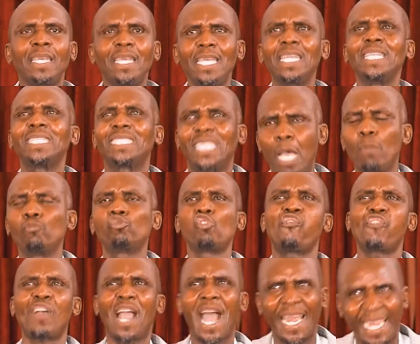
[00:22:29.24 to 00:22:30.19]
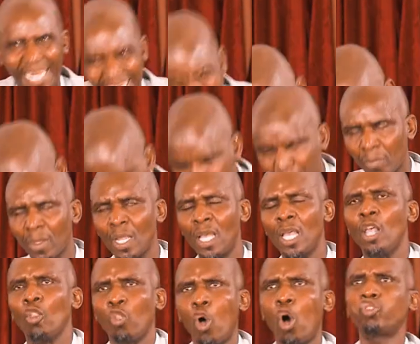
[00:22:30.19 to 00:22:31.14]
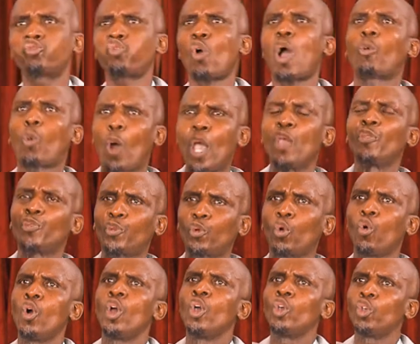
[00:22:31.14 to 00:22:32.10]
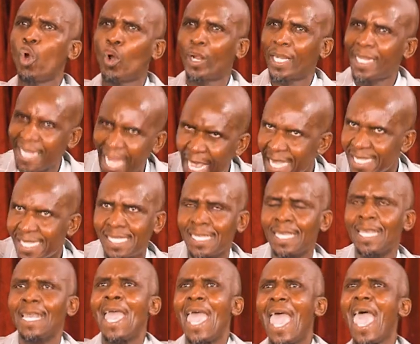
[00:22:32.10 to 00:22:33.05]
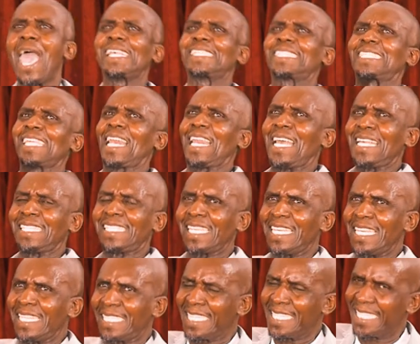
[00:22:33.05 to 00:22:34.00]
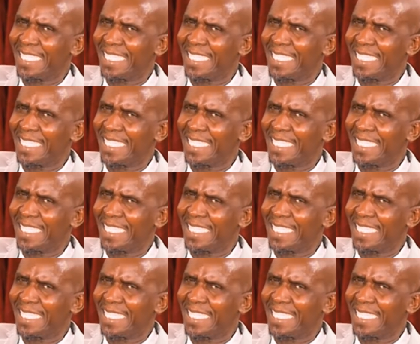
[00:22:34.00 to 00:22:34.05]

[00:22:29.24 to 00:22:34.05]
in terms of character. Those who are going through your class, excellency is